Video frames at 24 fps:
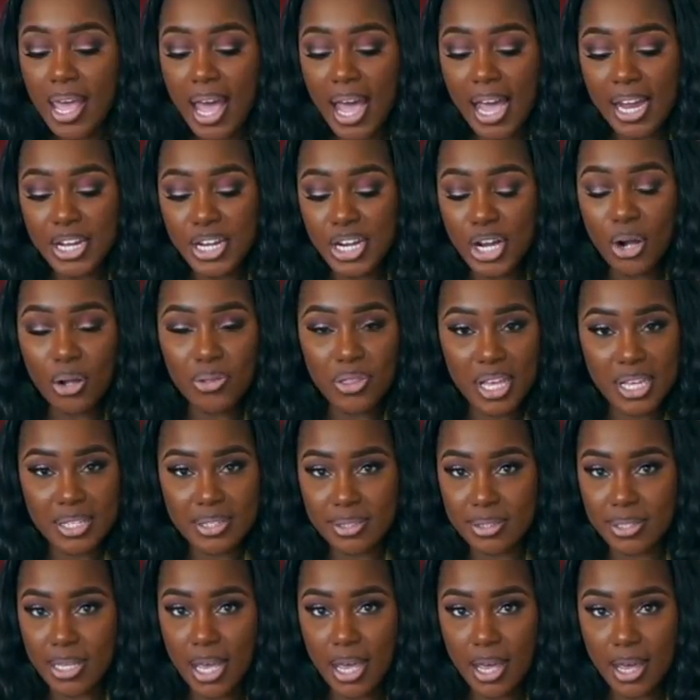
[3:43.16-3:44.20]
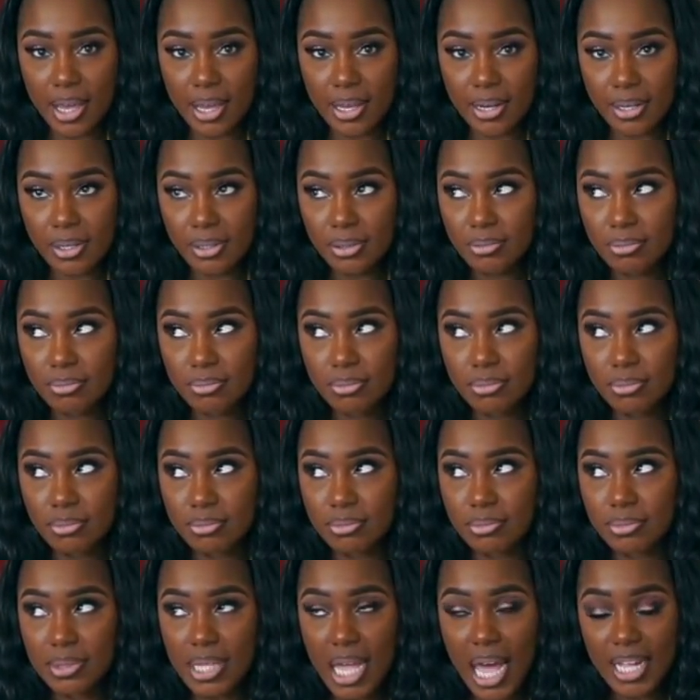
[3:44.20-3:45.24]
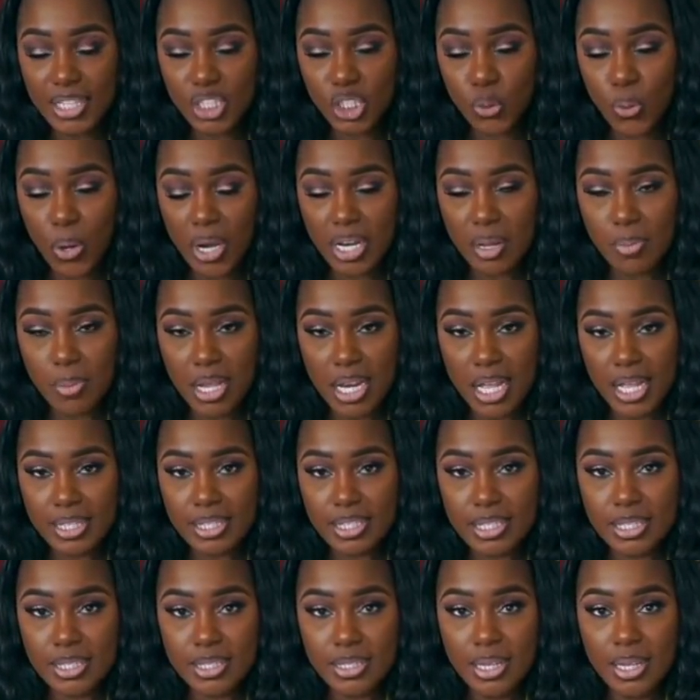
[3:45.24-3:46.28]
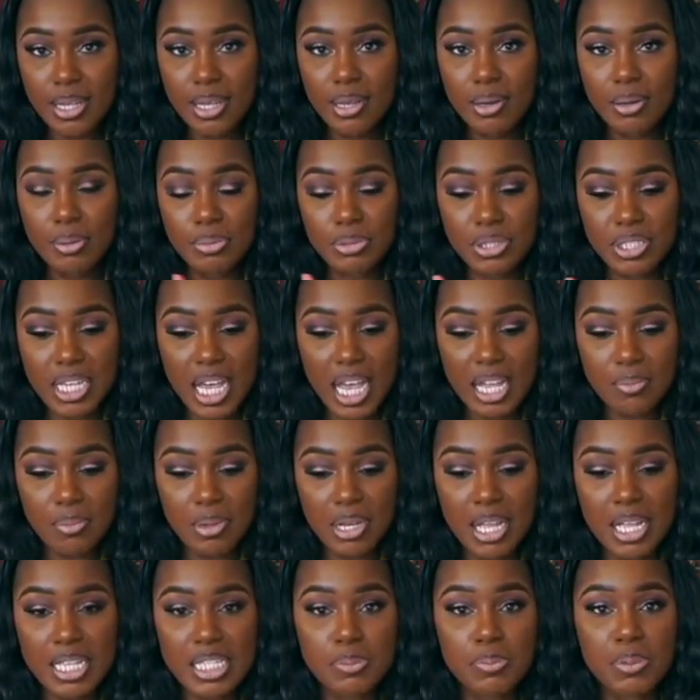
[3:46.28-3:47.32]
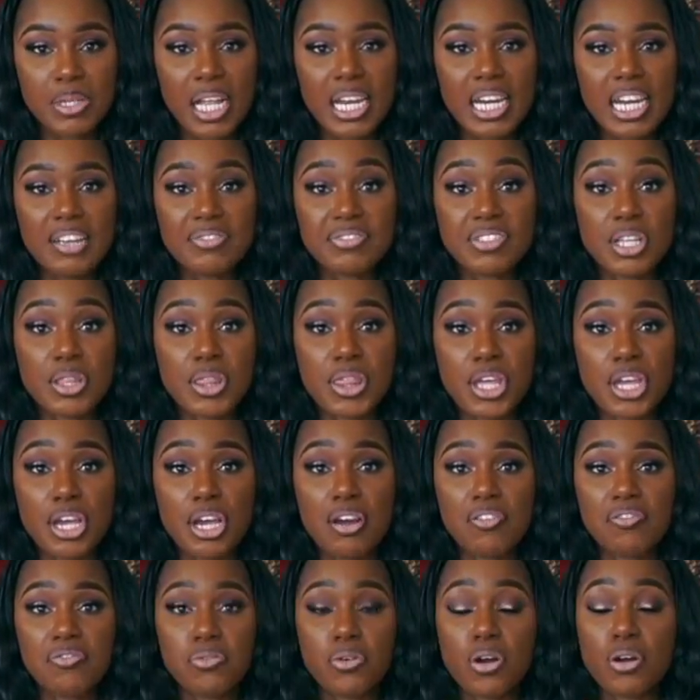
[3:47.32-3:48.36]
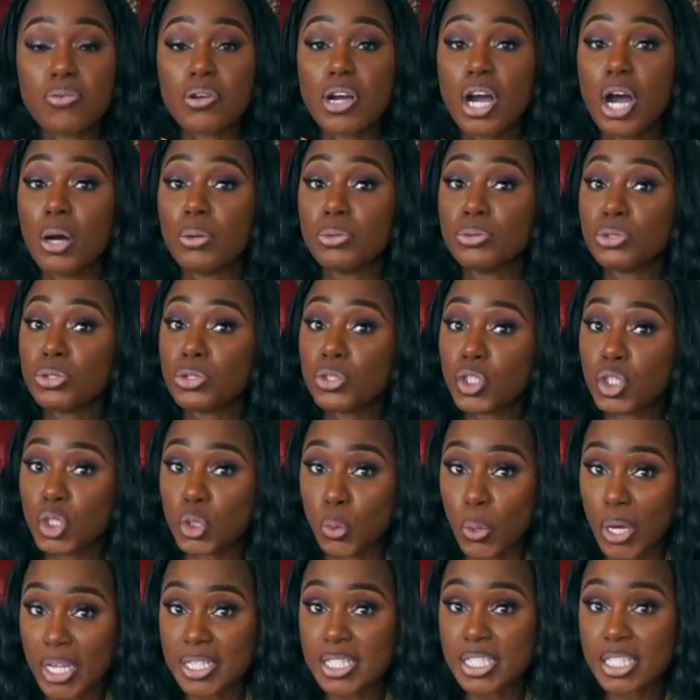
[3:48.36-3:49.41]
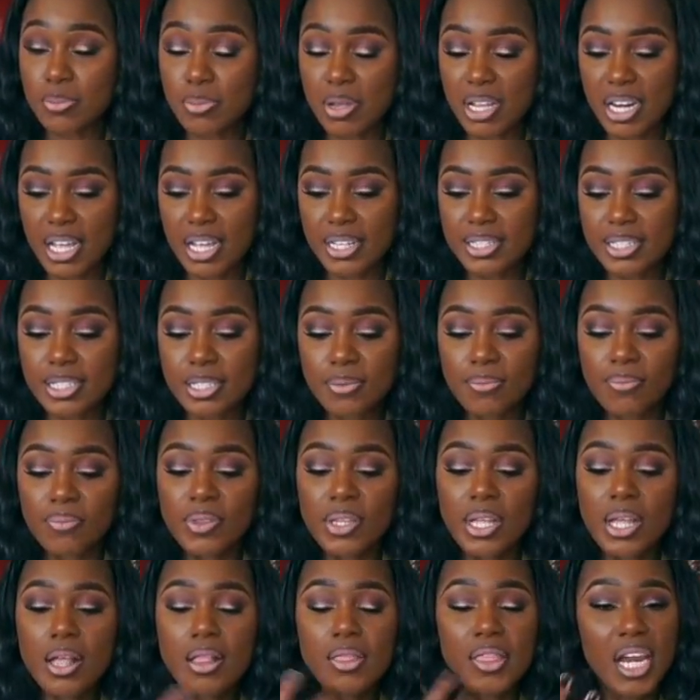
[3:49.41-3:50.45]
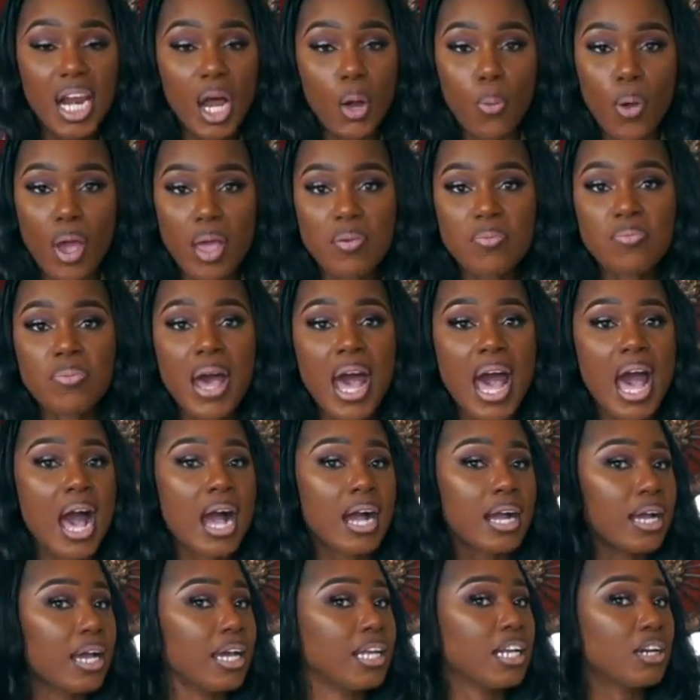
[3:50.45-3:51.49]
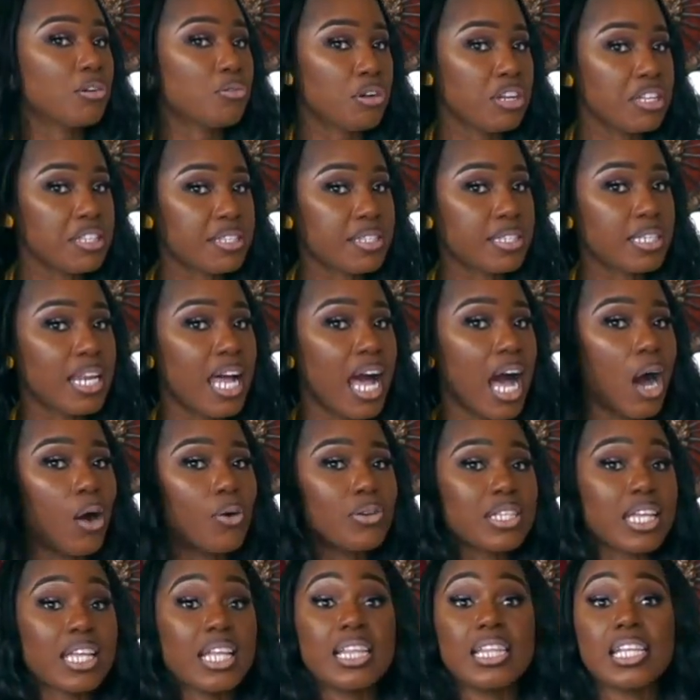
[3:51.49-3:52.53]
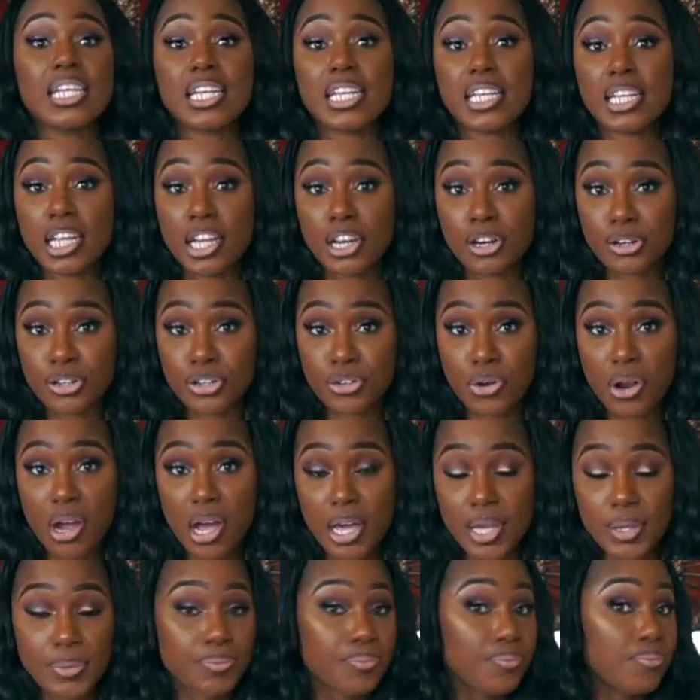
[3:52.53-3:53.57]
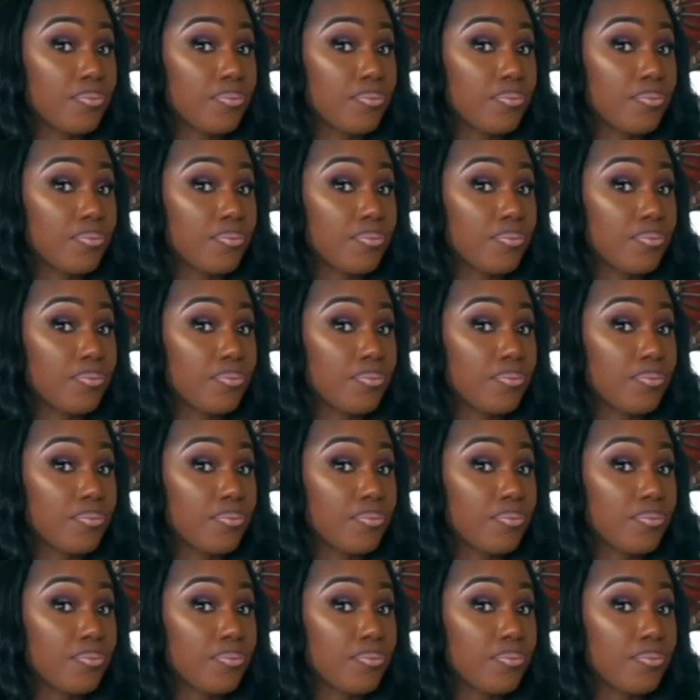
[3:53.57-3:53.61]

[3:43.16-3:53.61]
I know they said not 20 minutes, 10 minutes, but I left it there for around 20 minutes. Then I went back and I rinsed it out and I let it air dry.